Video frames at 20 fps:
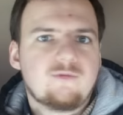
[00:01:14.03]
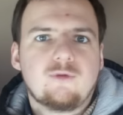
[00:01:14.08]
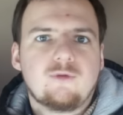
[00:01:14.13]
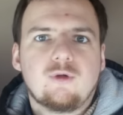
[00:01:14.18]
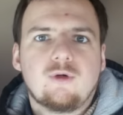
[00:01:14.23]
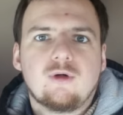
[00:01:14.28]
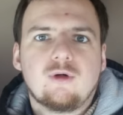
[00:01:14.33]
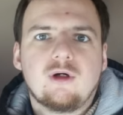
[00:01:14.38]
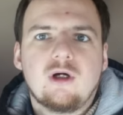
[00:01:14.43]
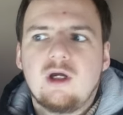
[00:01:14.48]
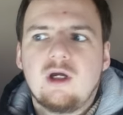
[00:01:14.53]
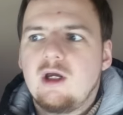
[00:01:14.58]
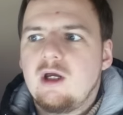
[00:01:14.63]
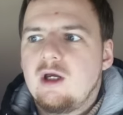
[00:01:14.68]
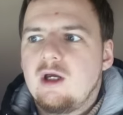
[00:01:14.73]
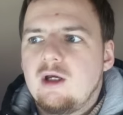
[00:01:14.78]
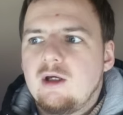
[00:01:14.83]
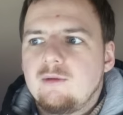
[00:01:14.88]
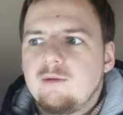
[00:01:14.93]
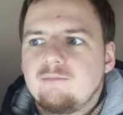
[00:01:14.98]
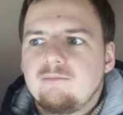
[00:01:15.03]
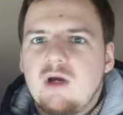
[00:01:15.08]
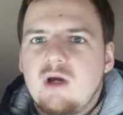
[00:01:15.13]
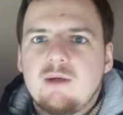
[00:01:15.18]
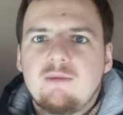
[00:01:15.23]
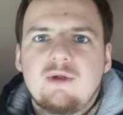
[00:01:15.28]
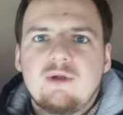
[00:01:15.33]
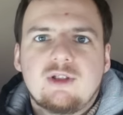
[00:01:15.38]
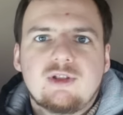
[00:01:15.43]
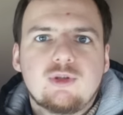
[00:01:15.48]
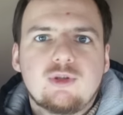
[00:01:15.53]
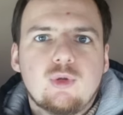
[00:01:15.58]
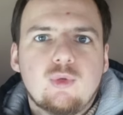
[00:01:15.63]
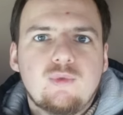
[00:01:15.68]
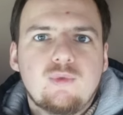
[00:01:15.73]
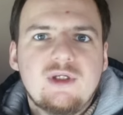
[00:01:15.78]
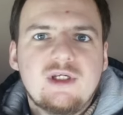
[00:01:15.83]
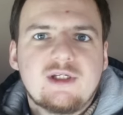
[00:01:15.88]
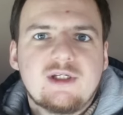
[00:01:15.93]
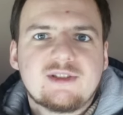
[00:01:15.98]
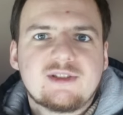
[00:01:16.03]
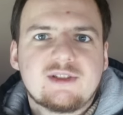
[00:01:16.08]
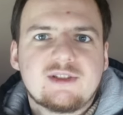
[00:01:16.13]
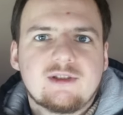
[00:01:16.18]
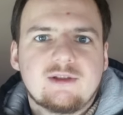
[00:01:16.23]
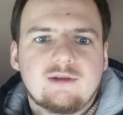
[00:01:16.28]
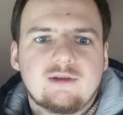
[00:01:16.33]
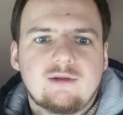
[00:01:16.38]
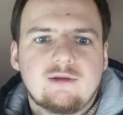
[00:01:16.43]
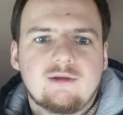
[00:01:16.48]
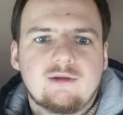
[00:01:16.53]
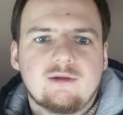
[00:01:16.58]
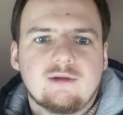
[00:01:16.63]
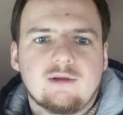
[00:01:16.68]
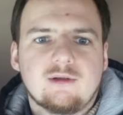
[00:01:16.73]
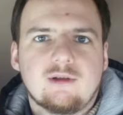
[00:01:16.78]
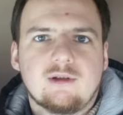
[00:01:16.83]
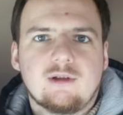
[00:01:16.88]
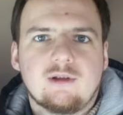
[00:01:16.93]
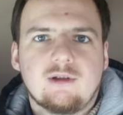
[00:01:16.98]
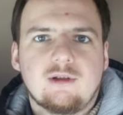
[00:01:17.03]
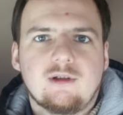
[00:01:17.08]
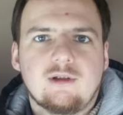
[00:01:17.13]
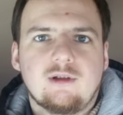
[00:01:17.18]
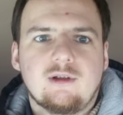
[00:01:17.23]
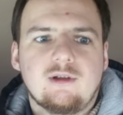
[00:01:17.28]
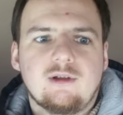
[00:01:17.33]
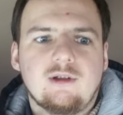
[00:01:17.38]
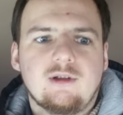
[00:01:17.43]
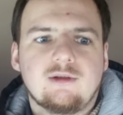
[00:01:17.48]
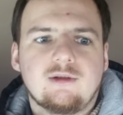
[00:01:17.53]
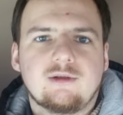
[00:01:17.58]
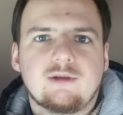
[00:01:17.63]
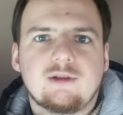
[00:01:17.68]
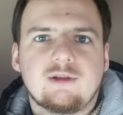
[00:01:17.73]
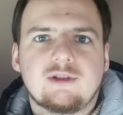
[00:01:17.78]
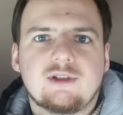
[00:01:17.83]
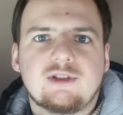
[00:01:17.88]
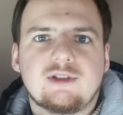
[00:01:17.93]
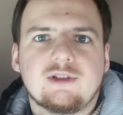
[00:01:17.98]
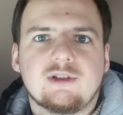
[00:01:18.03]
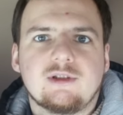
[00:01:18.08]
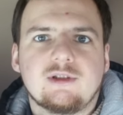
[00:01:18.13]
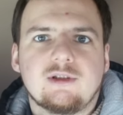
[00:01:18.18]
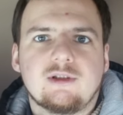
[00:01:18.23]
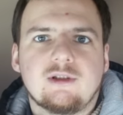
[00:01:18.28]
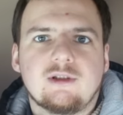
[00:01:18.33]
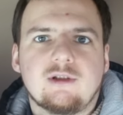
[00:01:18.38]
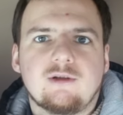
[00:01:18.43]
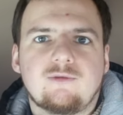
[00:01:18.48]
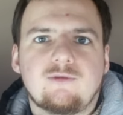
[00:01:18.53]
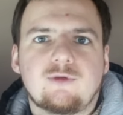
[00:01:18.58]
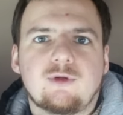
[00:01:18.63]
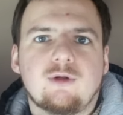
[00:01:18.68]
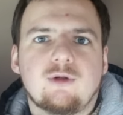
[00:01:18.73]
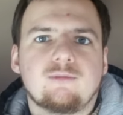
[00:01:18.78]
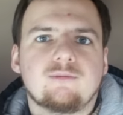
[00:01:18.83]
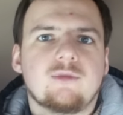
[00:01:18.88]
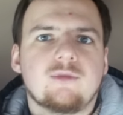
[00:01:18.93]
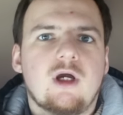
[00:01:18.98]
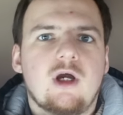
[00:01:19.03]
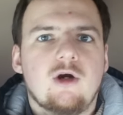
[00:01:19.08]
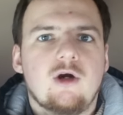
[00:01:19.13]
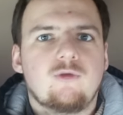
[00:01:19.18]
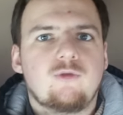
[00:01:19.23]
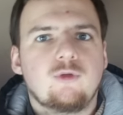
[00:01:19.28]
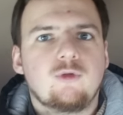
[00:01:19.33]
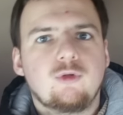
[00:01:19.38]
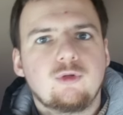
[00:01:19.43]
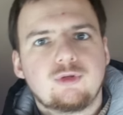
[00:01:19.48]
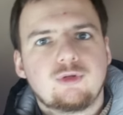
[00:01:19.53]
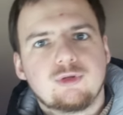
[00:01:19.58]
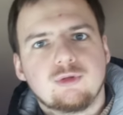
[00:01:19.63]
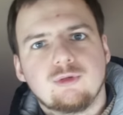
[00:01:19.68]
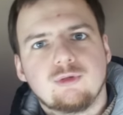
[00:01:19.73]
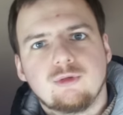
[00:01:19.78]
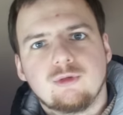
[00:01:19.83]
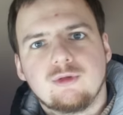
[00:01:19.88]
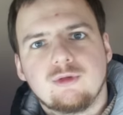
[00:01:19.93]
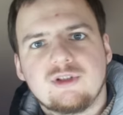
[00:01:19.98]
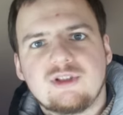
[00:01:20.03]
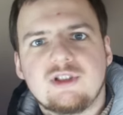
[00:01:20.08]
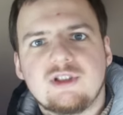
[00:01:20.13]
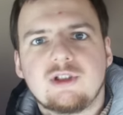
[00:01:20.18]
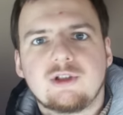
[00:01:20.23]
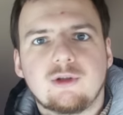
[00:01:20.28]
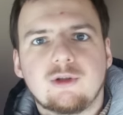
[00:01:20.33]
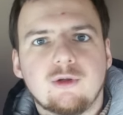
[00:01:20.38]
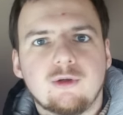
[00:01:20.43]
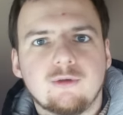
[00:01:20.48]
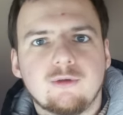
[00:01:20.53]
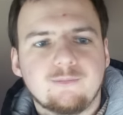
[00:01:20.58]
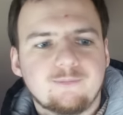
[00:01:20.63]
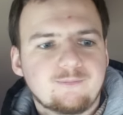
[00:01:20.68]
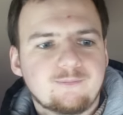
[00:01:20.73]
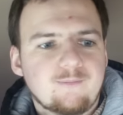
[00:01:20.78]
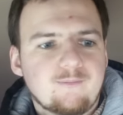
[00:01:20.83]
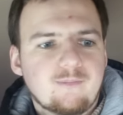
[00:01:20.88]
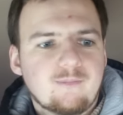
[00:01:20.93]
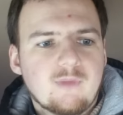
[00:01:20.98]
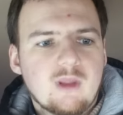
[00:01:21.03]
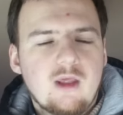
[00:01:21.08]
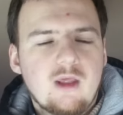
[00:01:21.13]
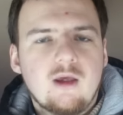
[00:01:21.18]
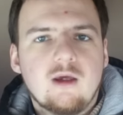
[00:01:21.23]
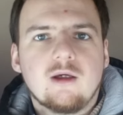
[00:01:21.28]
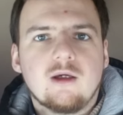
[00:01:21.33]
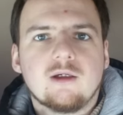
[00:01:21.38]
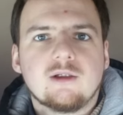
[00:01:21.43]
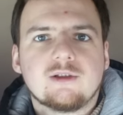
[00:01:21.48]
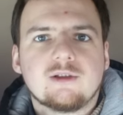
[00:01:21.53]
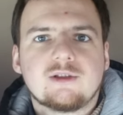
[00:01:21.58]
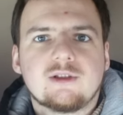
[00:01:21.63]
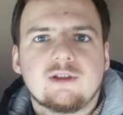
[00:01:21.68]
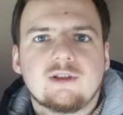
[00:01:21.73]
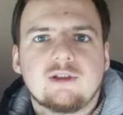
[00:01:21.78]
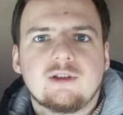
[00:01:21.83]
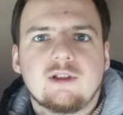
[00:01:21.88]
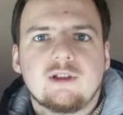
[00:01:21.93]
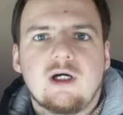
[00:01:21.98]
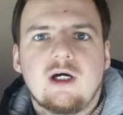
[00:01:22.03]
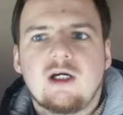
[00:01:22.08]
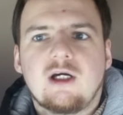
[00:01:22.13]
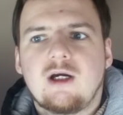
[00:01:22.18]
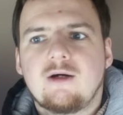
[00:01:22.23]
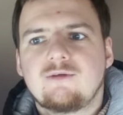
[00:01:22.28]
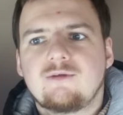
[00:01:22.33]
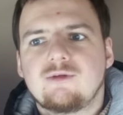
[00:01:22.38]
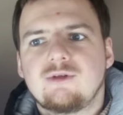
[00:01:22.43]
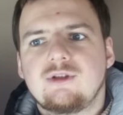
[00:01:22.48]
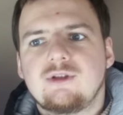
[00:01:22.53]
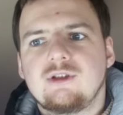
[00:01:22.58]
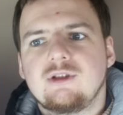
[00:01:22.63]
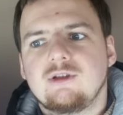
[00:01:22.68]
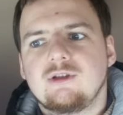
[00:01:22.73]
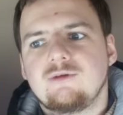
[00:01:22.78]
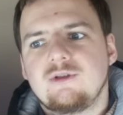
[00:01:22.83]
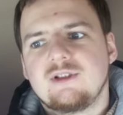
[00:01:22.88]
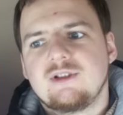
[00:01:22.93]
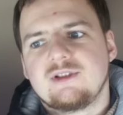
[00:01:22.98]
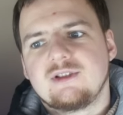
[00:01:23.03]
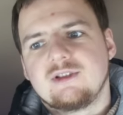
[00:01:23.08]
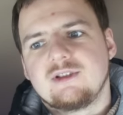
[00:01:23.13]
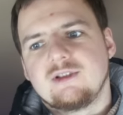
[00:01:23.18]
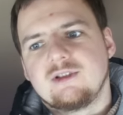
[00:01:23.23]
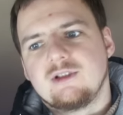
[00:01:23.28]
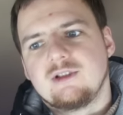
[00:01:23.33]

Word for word: for maybe 2 weeks, and it's from full to zero, and I have to deal with